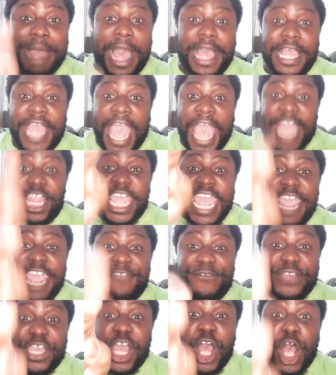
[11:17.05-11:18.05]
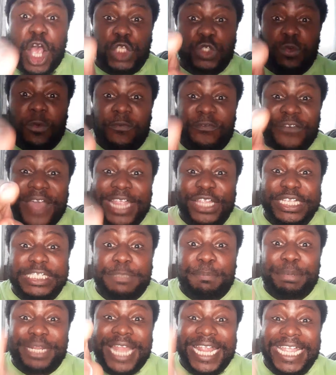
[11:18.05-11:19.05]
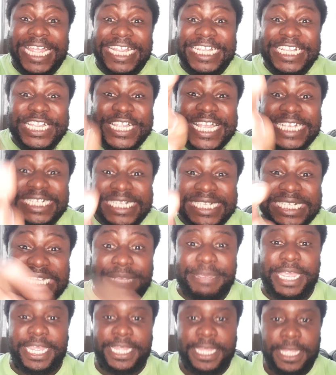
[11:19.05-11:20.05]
And every Arsenal fan on this planet, listen to me.